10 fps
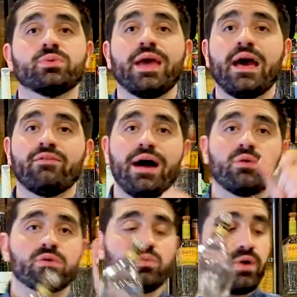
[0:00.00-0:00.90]
we have
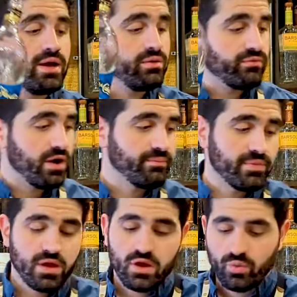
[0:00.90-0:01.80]
our white rum.
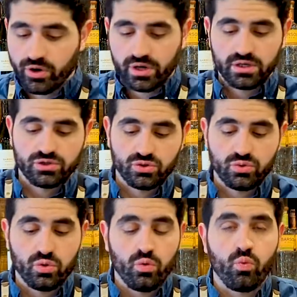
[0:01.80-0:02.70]
We're gonna
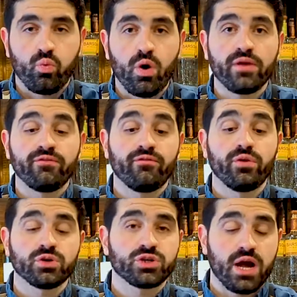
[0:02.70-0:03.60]
do 1
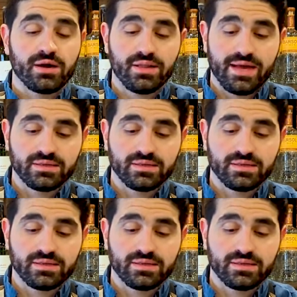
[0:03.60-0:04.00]
full shot glass